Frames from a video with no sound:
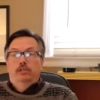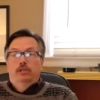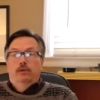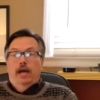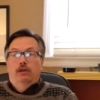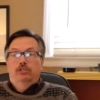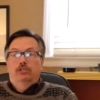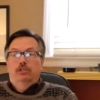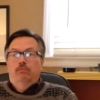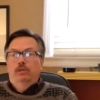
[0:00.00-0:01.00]

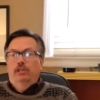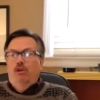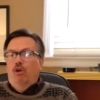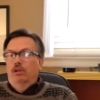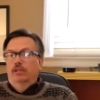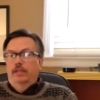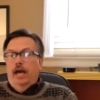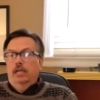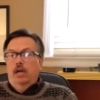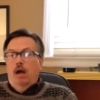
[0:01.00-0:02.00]
houses that really aren't
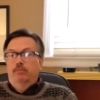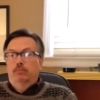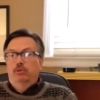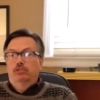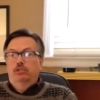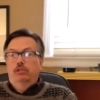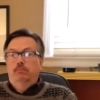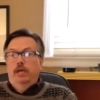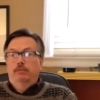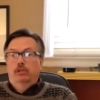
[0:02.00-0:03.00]
that comparable, so you
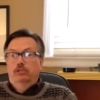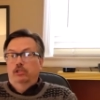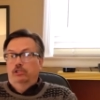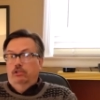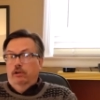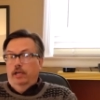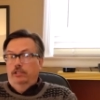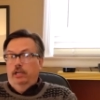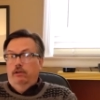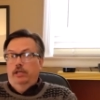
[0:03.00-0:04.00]
may want to look at your
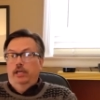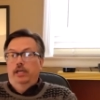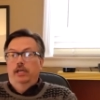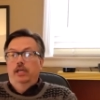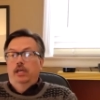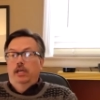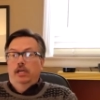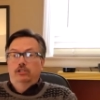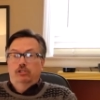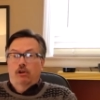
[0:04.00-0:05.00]
criteria
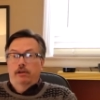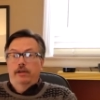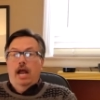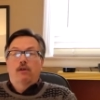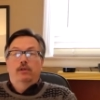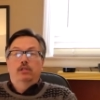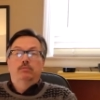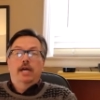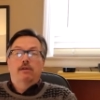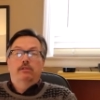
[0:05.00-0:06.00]
and start narrowing them
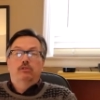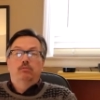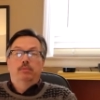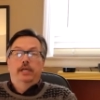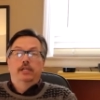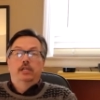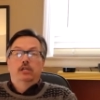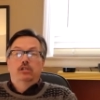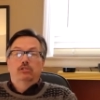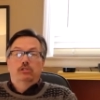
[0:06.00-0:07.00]
down a little bit
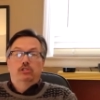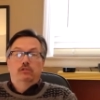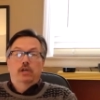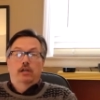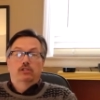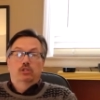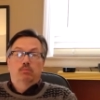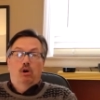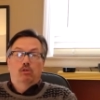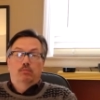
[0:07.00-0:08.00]
so that you've got a
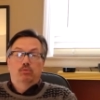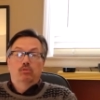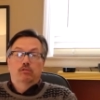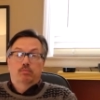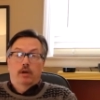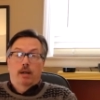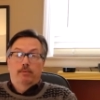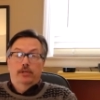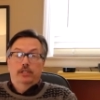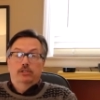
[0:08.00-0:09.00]
smaller pool of
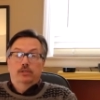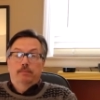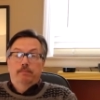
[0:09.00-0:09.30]
properties.